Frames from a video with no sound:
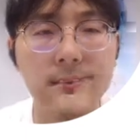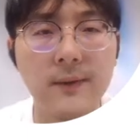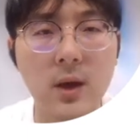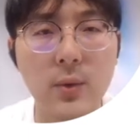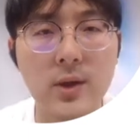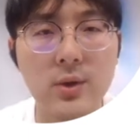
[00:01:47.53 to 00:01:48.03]

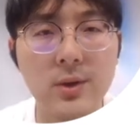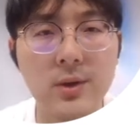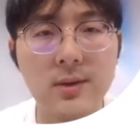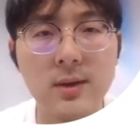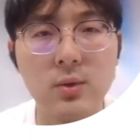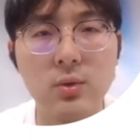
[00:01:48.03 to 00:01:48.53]
Now we
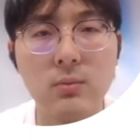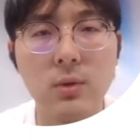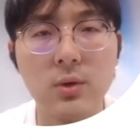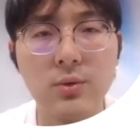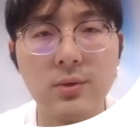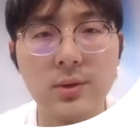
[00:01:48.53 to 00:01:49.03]
introduce the two
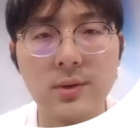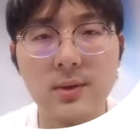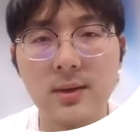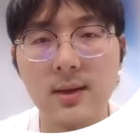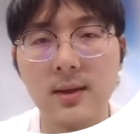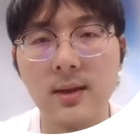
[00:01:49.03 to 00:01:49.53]

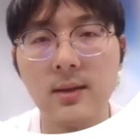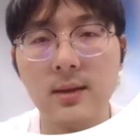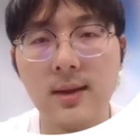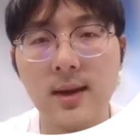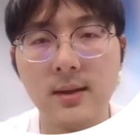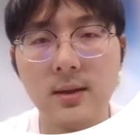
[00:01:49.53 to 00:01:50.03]
modules
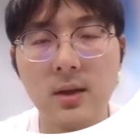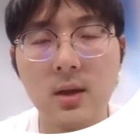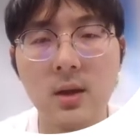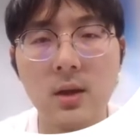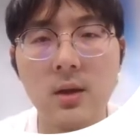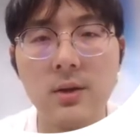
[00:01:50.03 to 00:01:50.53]
that
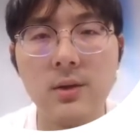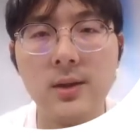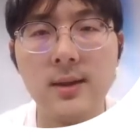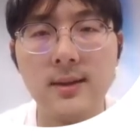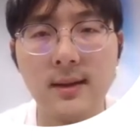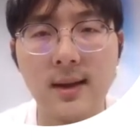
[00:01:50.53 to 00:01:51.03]

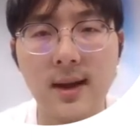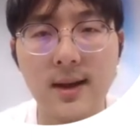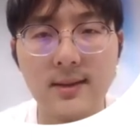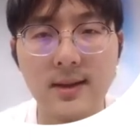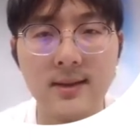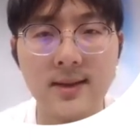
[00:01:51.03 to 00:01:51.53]

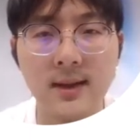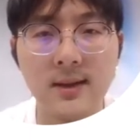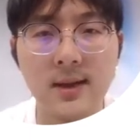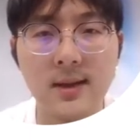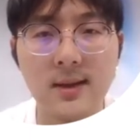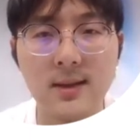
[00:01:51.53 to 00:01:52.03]
utilize
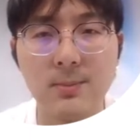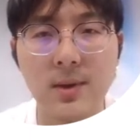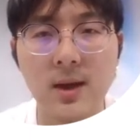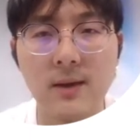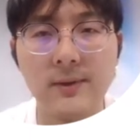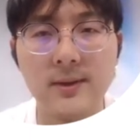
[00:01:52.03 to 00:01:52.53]
exactly this
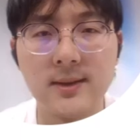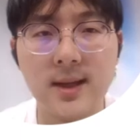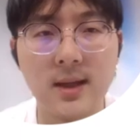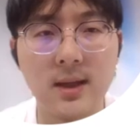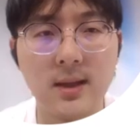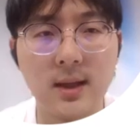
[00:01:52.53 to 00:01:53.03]
pair of
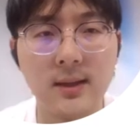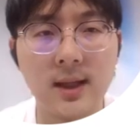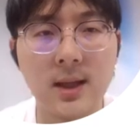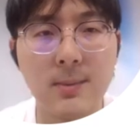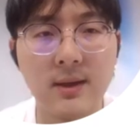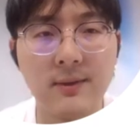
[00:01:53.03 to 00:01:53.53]
static and
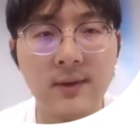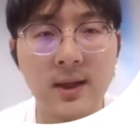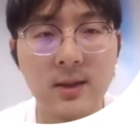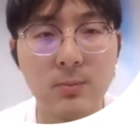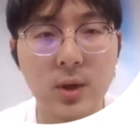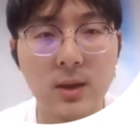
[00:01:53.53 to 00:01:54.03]
dynamic
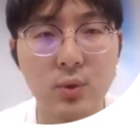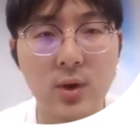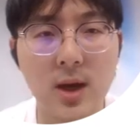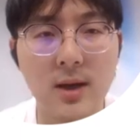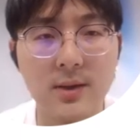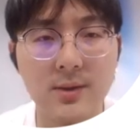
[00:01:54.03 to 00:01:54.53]
vanishing point
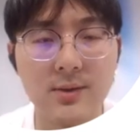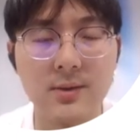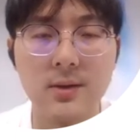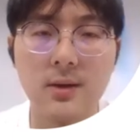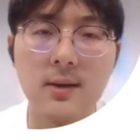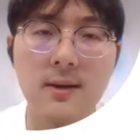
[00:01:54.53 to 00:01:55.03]

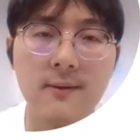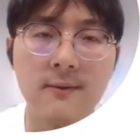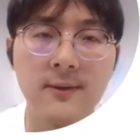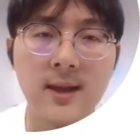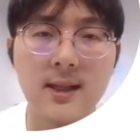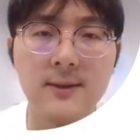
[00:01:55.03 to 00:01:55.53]
priors,
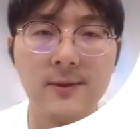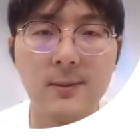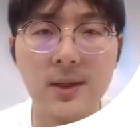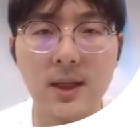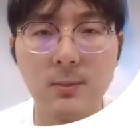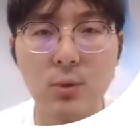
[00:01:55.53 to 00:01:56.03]

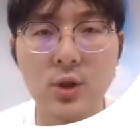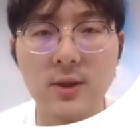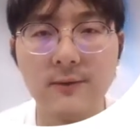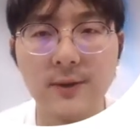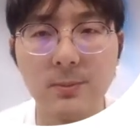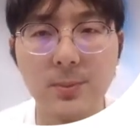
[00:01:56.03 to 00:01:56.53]
DenseVP and
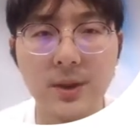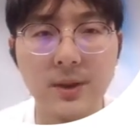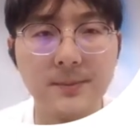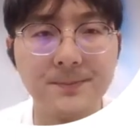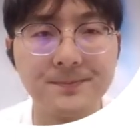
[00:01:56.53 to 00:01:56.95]
MotionVP.